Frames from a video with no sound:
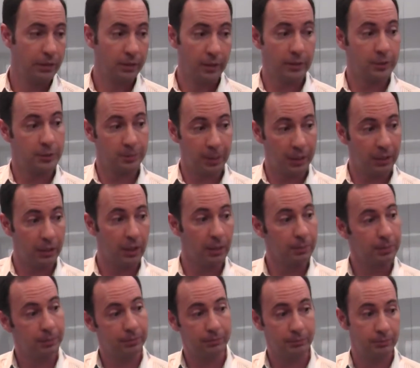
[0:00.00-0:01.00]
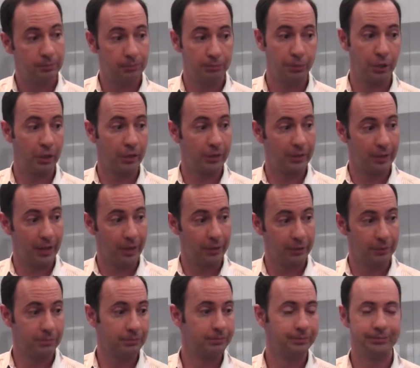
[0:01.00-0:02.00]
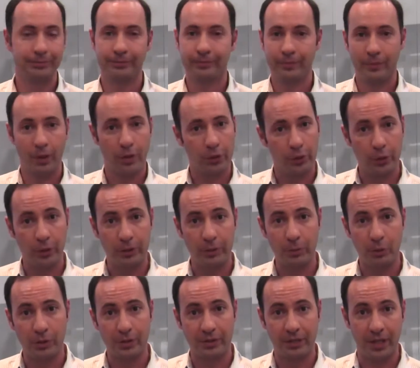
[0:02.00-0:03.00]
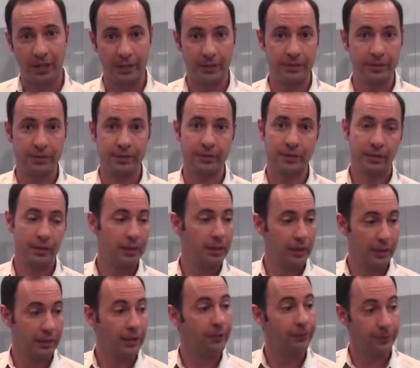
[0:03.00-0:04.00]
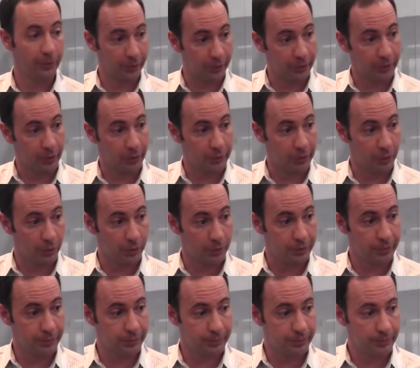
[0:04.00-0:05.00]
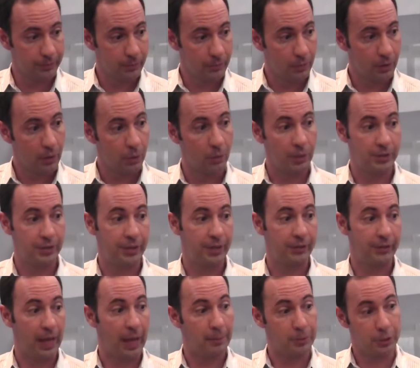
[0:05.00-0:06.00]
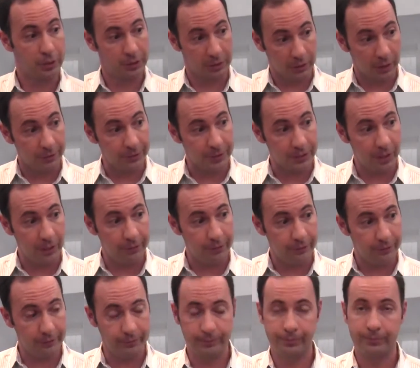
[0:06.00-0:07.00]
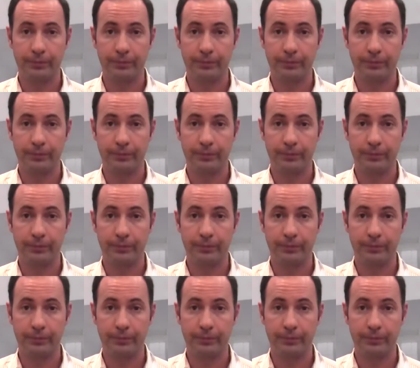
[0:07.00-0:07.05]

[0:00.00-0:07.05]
They just pick it up, plunk it down, 30 more seconds, and they filled in those holes. Once they've captured enough stuff,